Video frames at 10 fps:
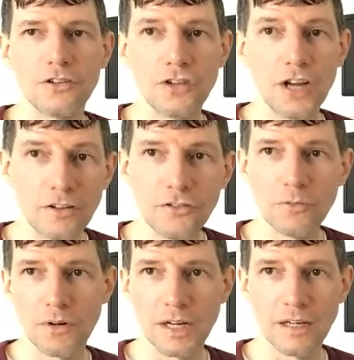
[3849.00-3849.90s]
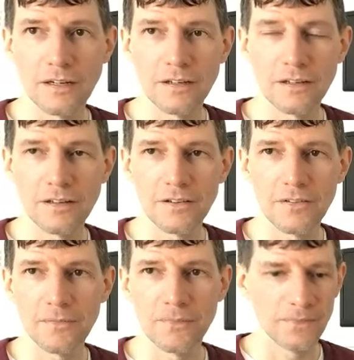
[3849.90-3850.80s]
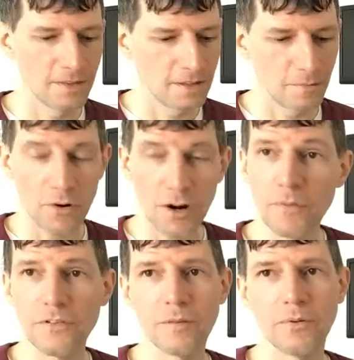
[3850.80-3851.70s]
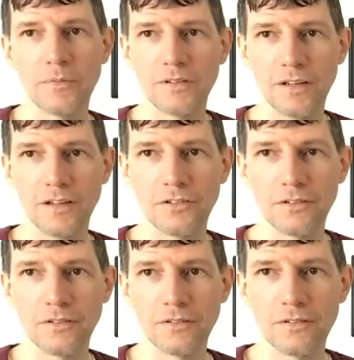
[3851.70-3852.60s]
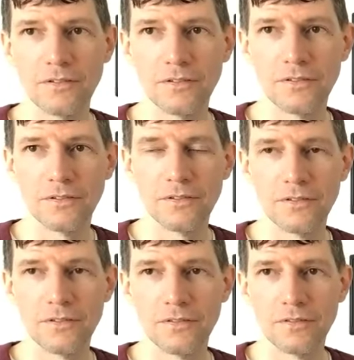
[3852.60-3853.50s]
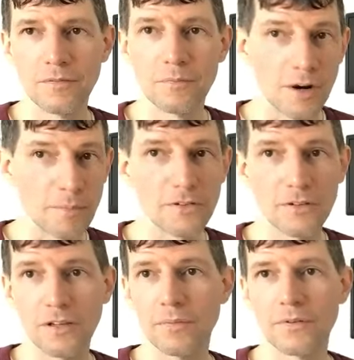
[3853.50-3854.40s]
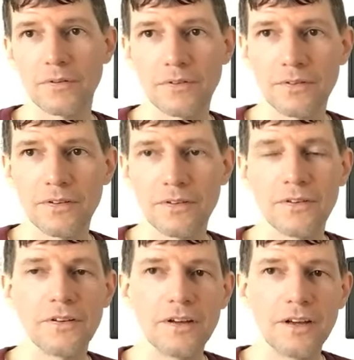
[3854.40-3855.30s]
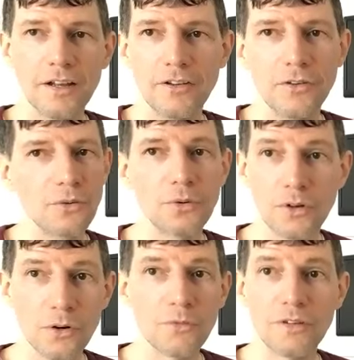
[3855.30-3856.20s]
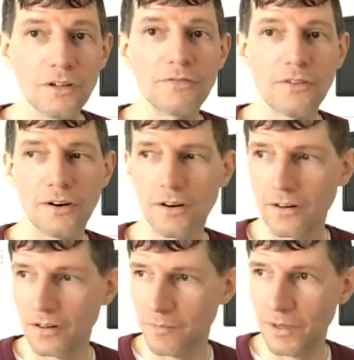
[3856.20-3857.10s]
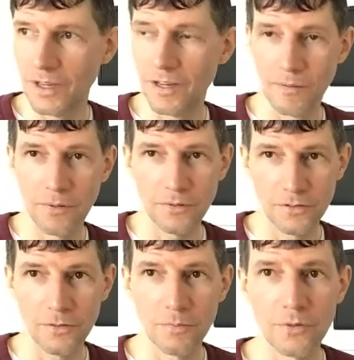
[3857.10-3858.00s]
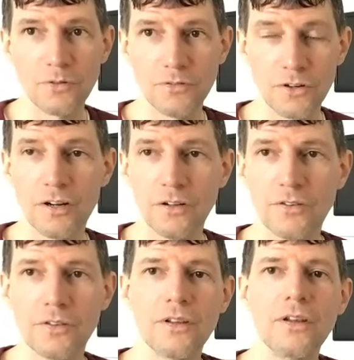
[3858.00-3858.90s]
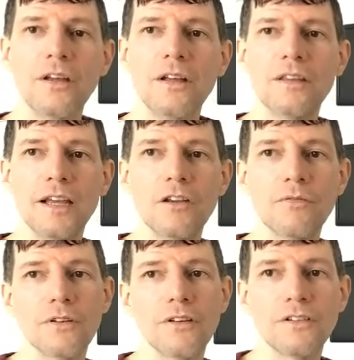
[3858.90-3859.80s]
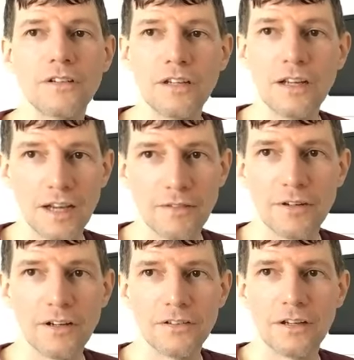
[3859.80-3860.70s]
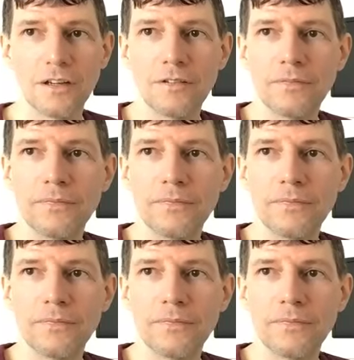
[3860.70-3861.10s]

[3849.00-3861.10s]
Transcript: challenge your brain, proper supplementation, proper sleep, and you will go very far in being able to improve your health. Thank you for listening and have a nice day.